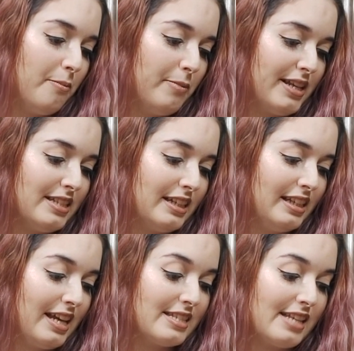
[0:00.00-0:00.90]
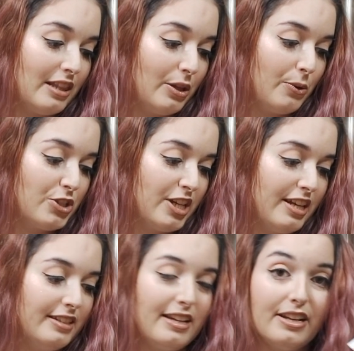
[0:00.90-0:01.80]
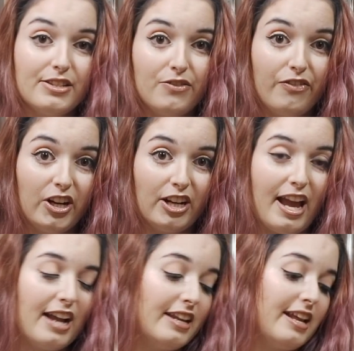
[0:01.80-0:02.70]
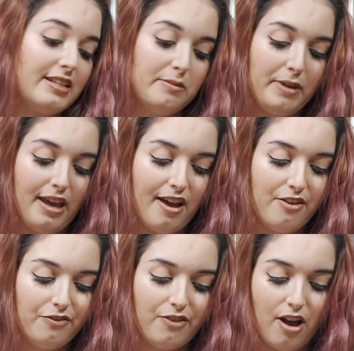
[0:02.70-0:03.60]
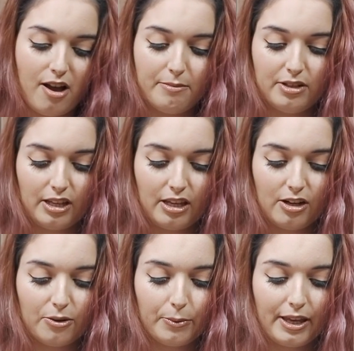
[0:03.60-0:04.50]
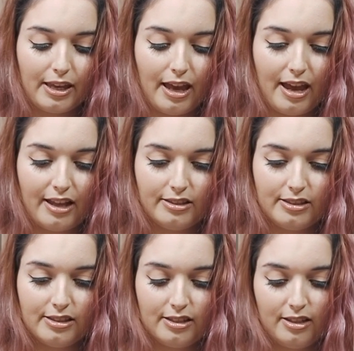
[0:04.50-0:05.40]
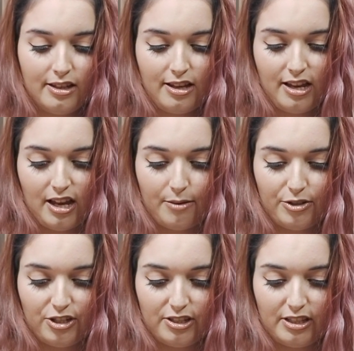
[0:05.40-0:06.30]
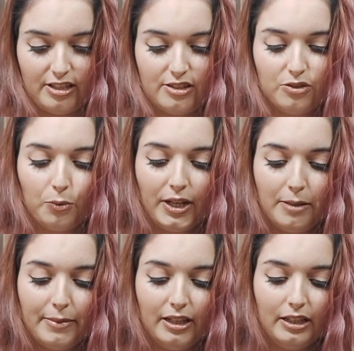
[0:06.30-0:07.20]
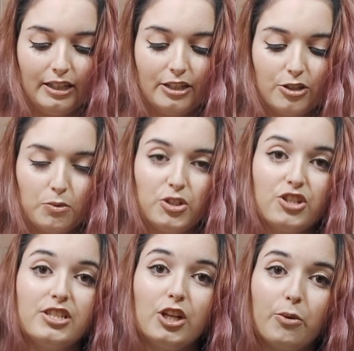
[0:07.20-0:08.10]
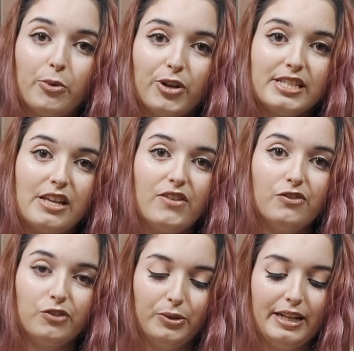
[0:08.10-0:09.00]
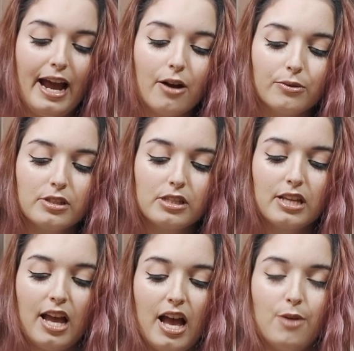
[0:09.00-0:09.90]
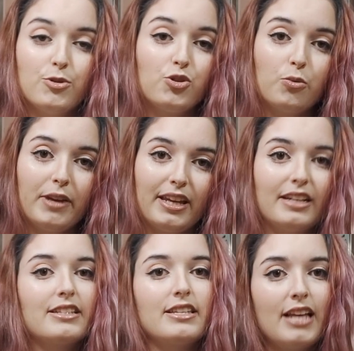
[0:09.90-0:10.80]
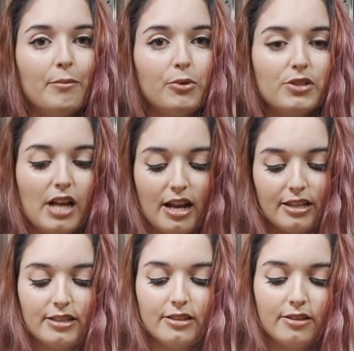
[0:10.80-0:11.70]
Basically a sun lotion that is very high in SPF. Here we get, how much is this? 20 milliliters, which is 0.7 fluid ounce. I'm assuming it is a sample size.